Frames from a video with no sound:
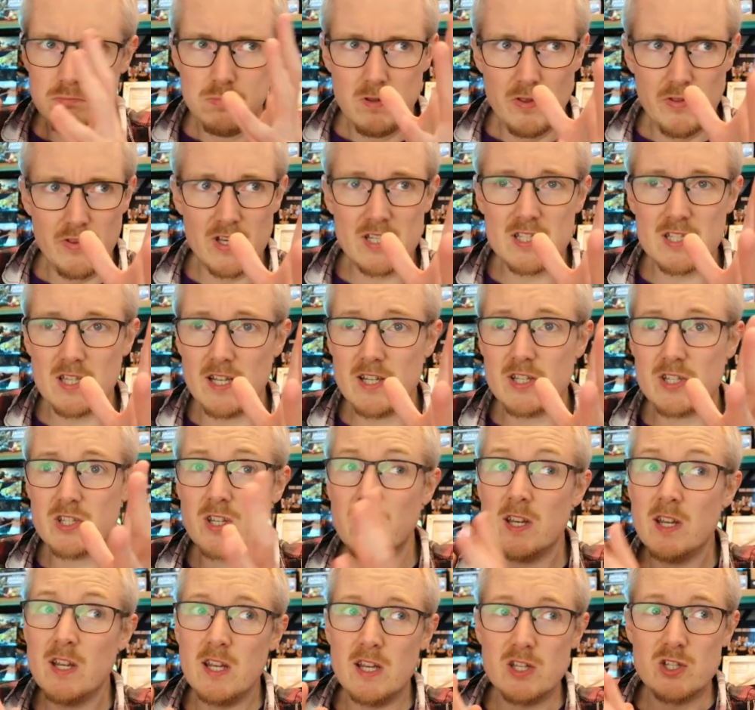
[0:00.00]
This list
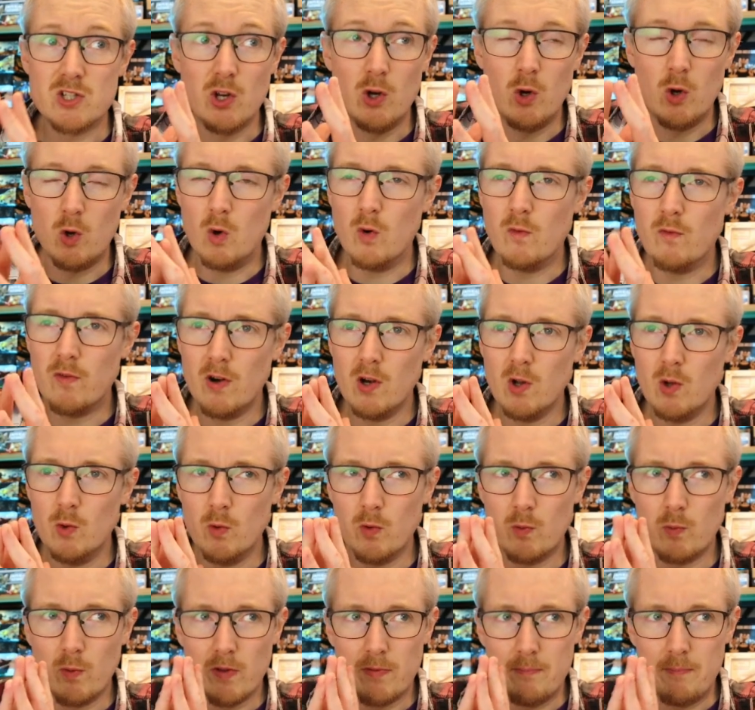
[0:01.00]
is going to
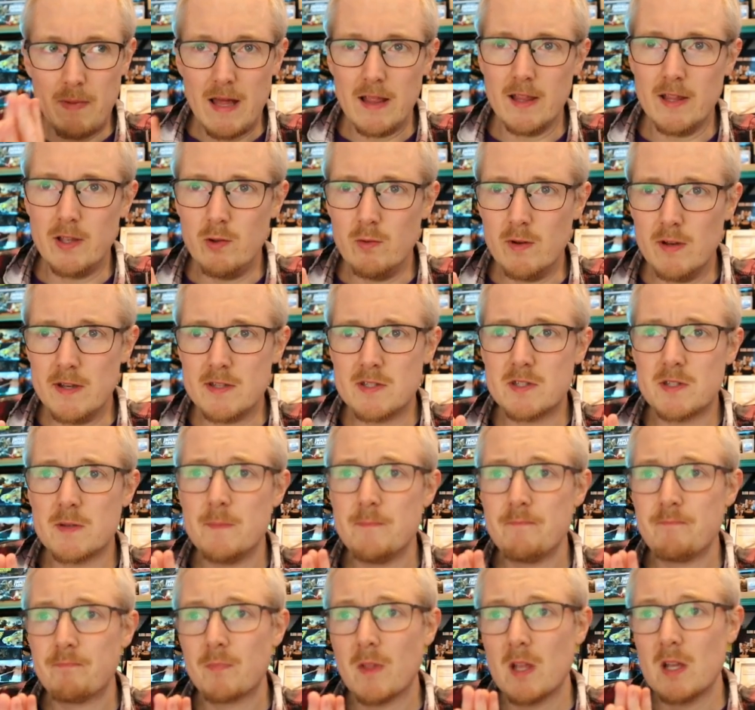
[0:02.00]
overload with melee units,
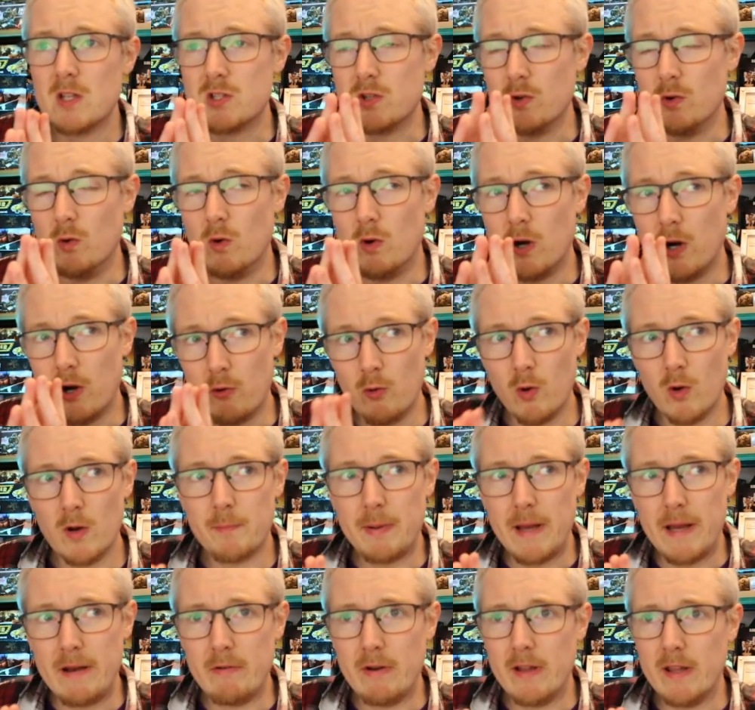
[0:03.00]
so Heroic
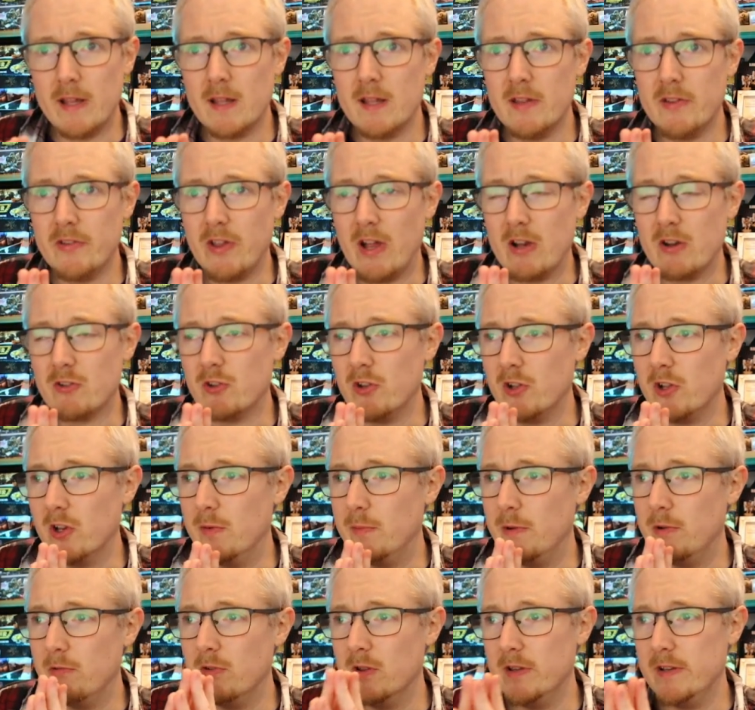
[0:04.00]
Bearing is actually going to
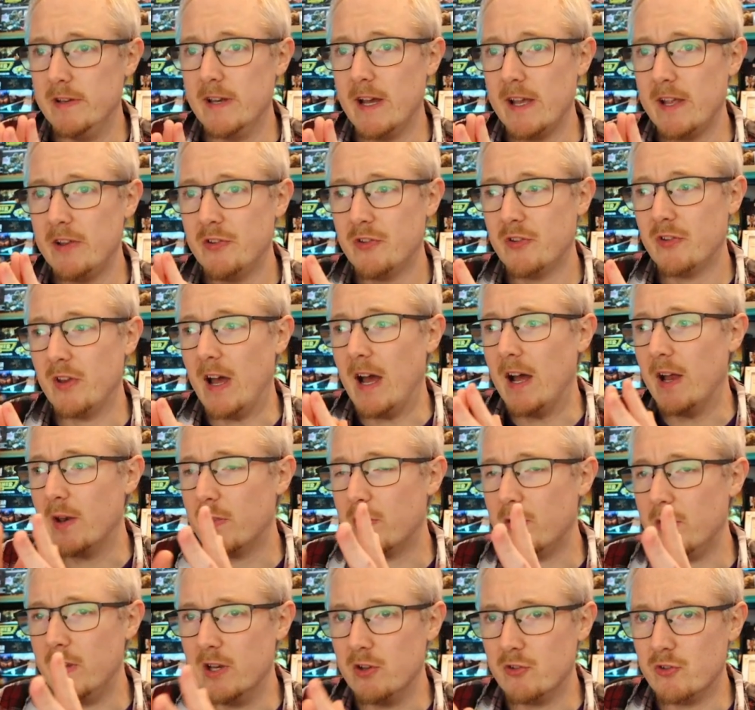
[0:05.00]
be really nice to add
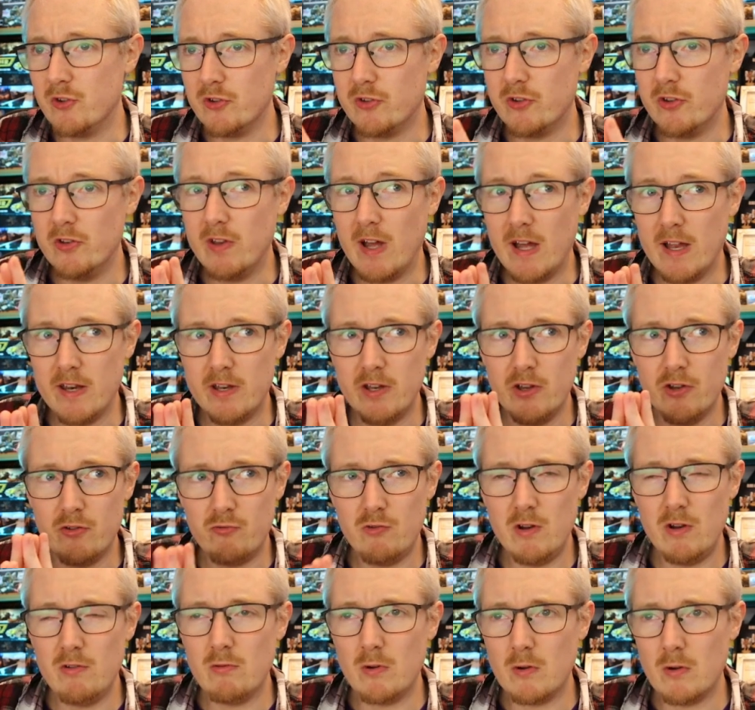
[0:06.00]
3 inches to Dante's
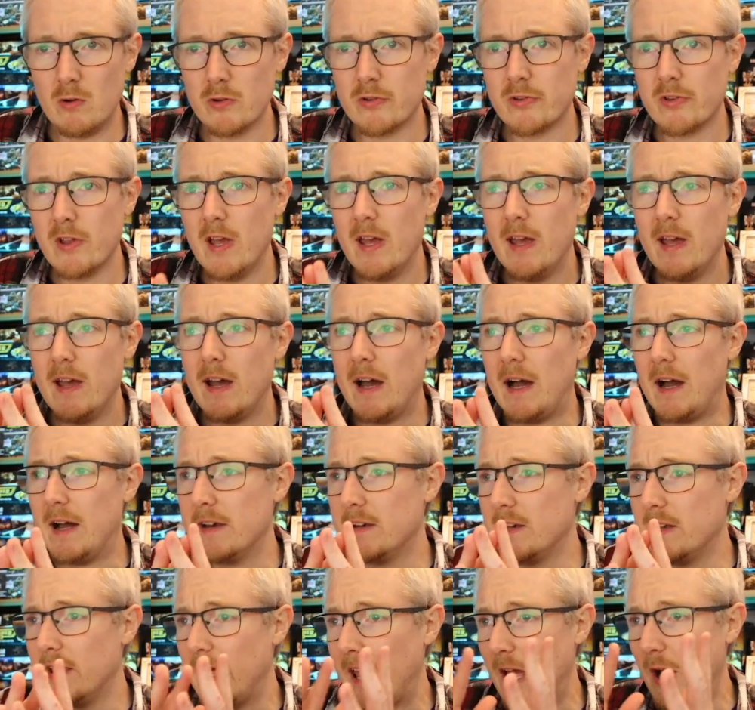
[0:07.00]
rerolls
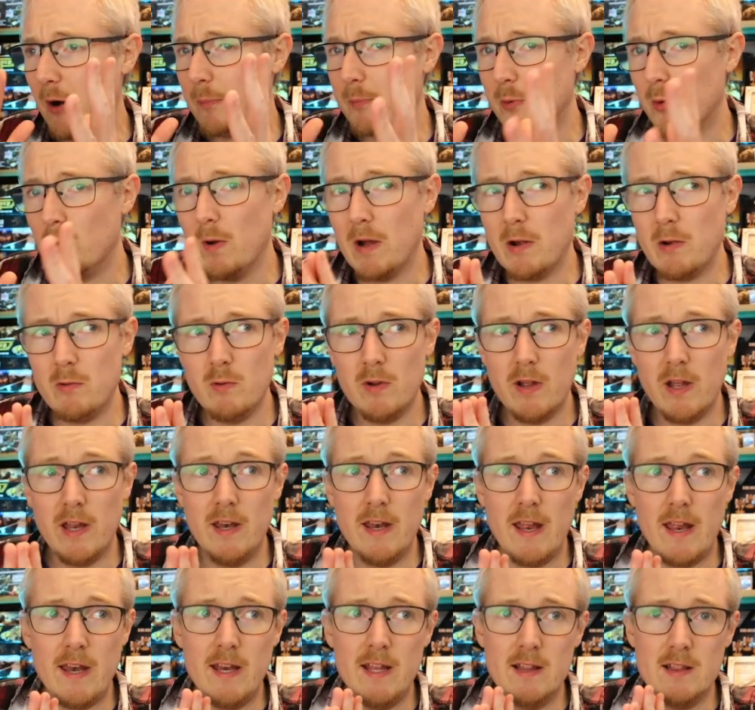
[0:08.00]
and help you out
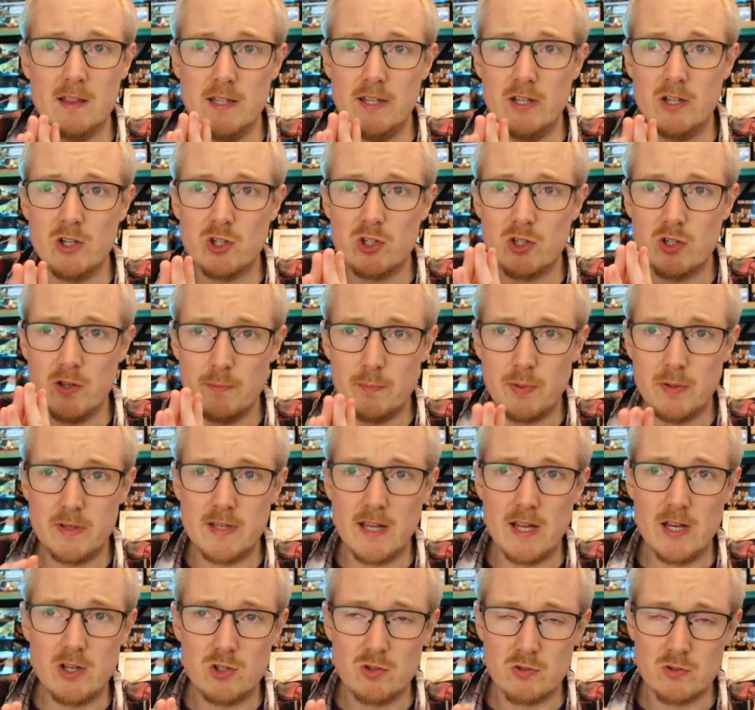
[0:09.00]
in any leadership
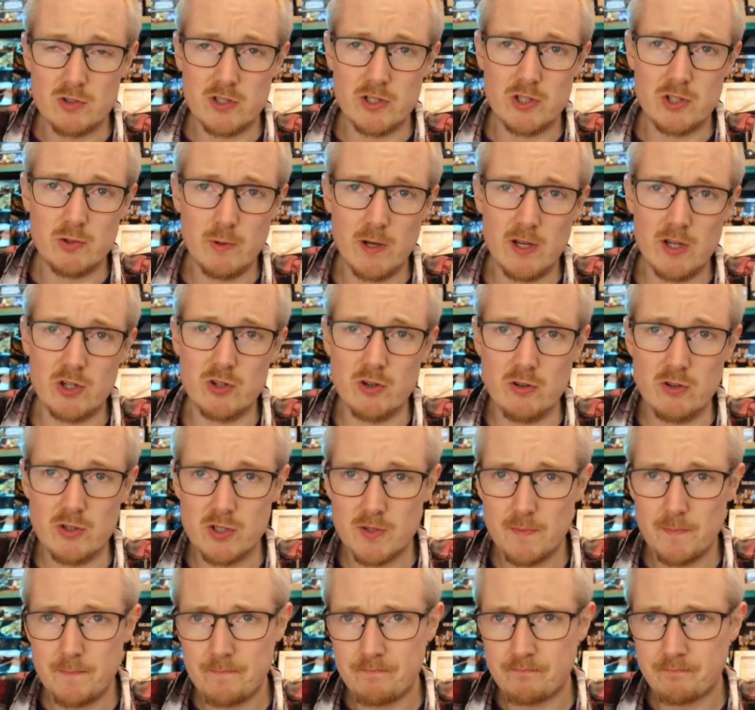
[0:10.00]
potential
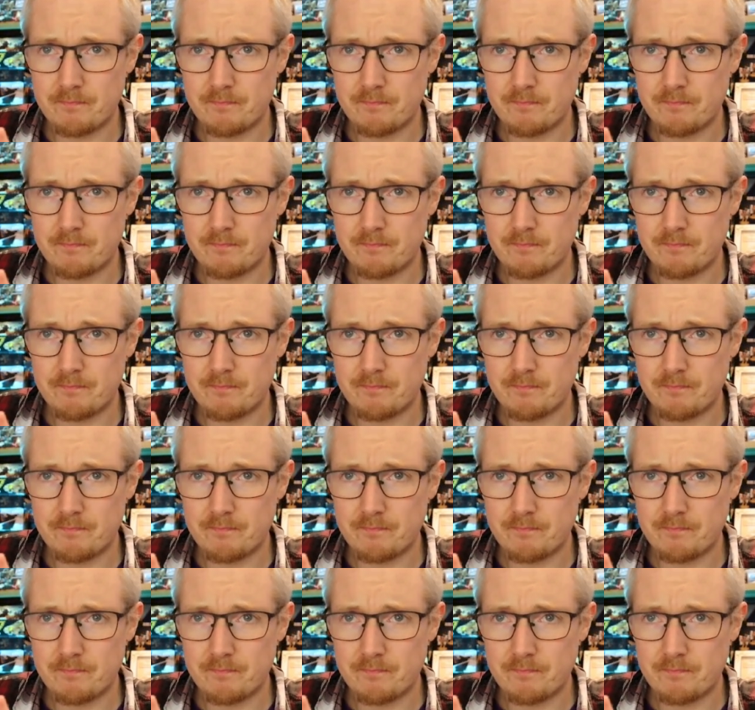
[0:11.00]
situations.